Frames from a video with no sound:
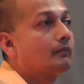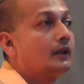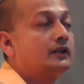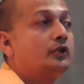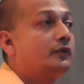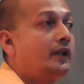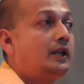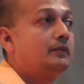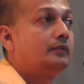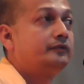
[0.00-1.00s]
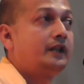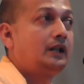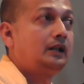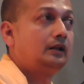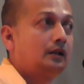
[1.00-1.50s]
It sounds very,
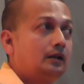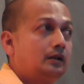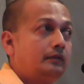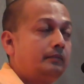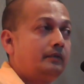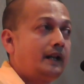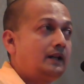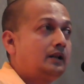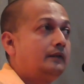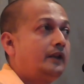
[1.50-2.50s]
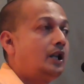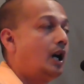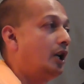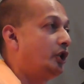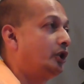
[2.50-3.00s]
very radical, very
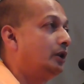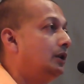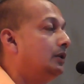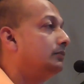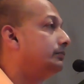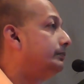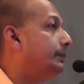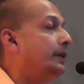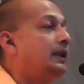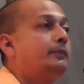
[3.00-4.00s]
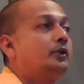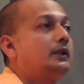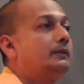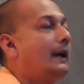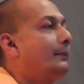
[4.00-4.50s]
harsh, but he put
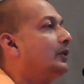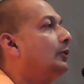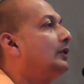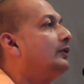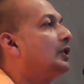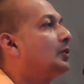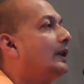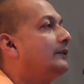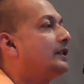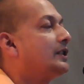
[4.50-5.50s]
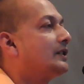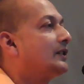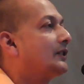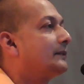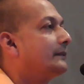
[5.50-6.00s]
it absolutely without qualifications.